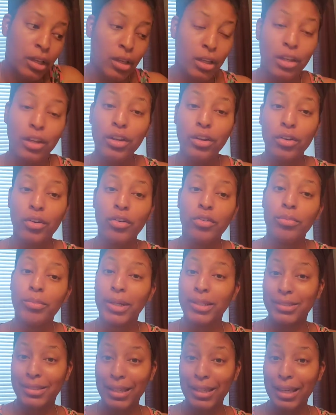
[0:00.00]
you know, if my
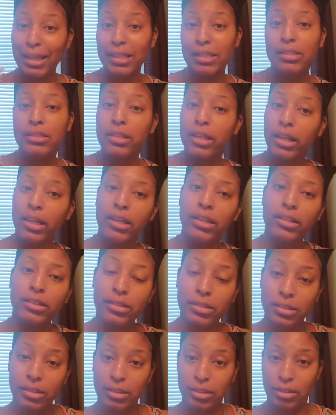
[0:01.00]
skin
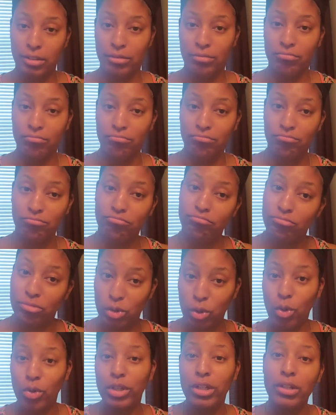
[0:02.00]
says
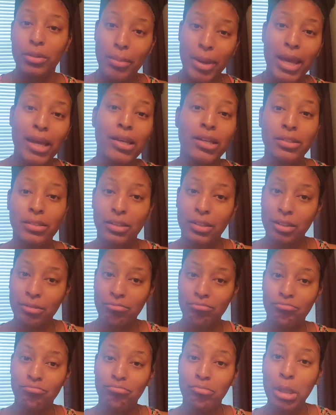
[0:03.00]
go get a mask,
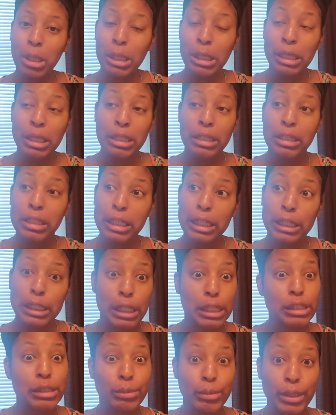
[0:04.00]
then
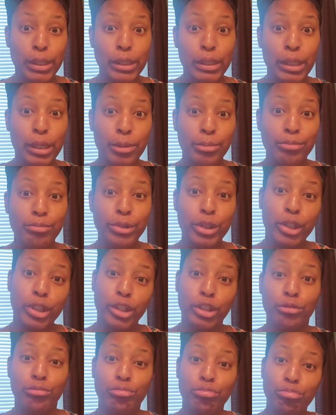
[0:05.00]
guess what? I'm
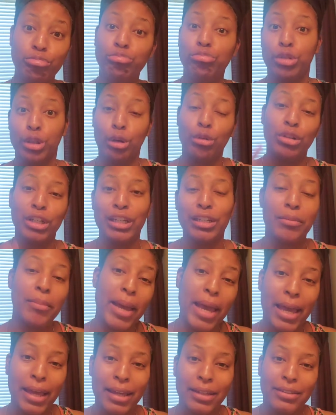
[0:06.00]
gonna go get a
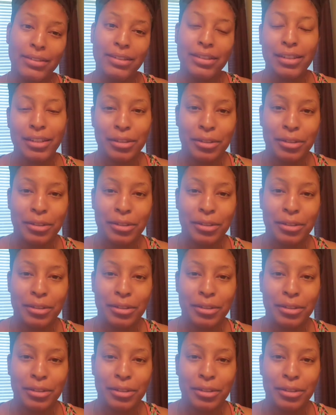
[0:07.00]
mask.